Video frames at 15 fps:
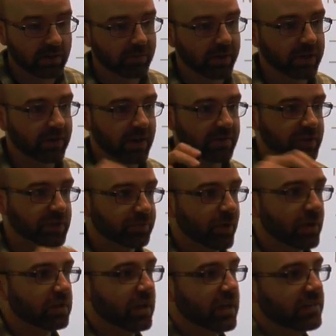but you have a
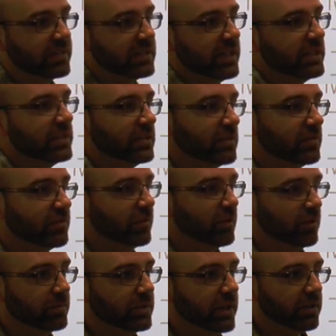spotlight of attention for
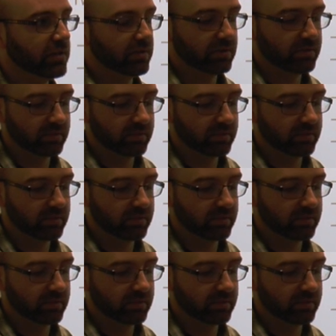objects.